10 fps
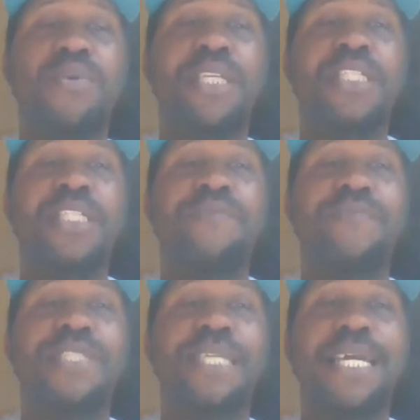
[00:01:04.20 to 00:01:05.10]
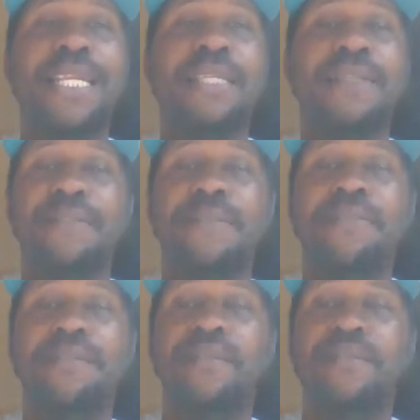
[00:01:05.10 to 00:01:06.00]
Wait, just forget it.
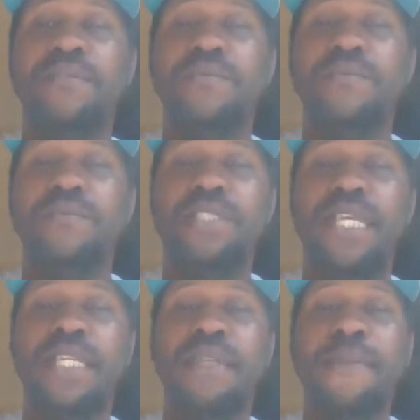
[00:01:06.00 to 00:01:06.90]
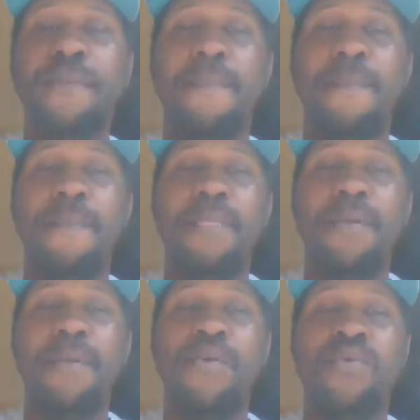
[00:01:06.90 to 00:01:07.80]
You said it.
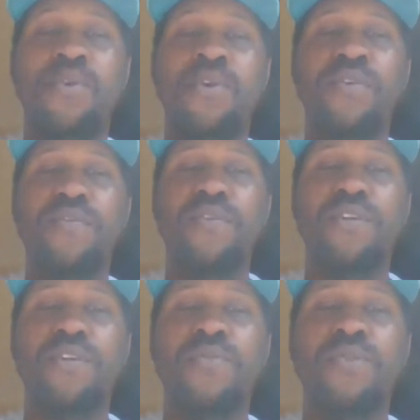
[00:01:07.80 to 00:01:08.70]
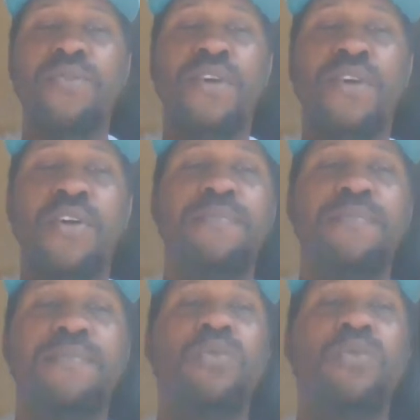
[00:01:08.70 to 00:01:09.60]
I don't know. Don't solve.